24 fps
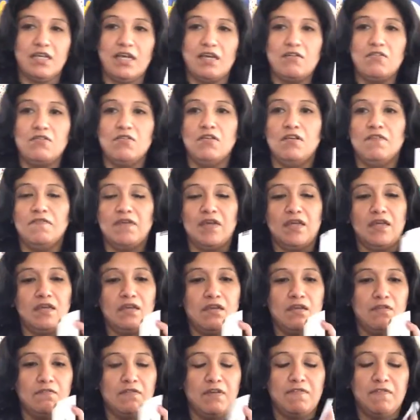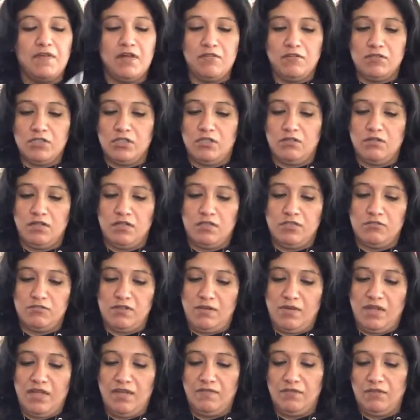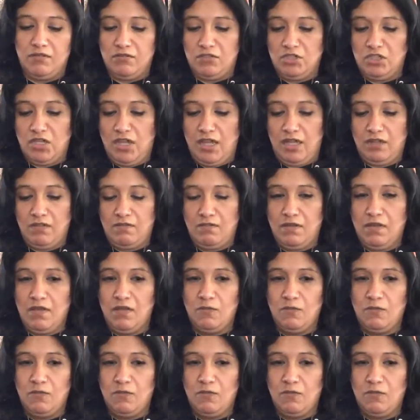I don't know if we follow each other on Instagram. I'll have to go check.